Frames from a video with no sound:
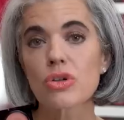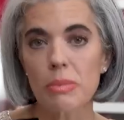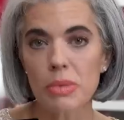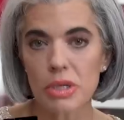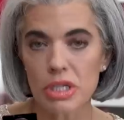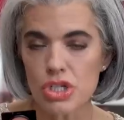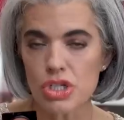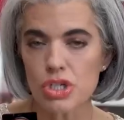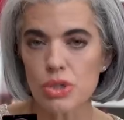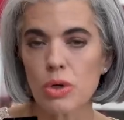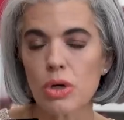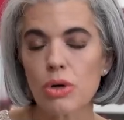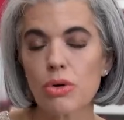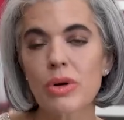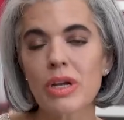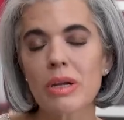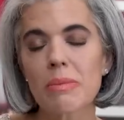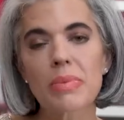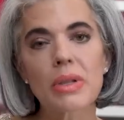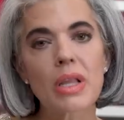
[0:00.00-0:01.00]
I'm gonna do a
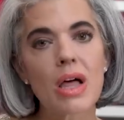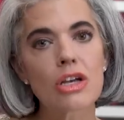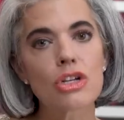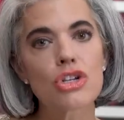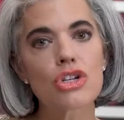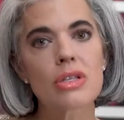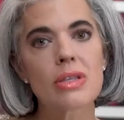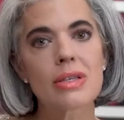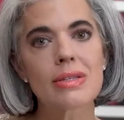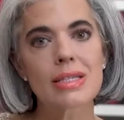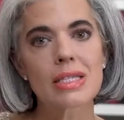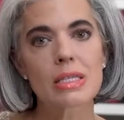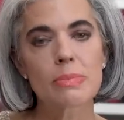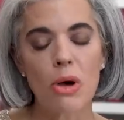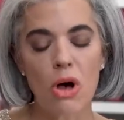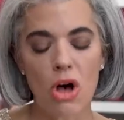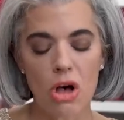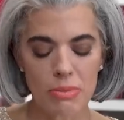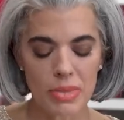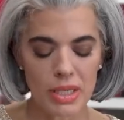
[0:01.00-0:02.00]
cream blush. This is
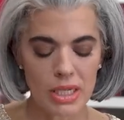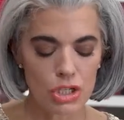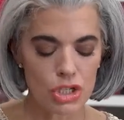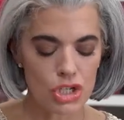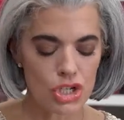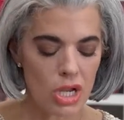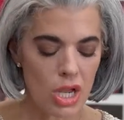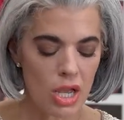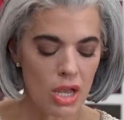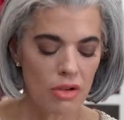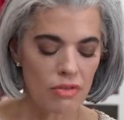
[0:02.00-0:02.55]
Palm Beach.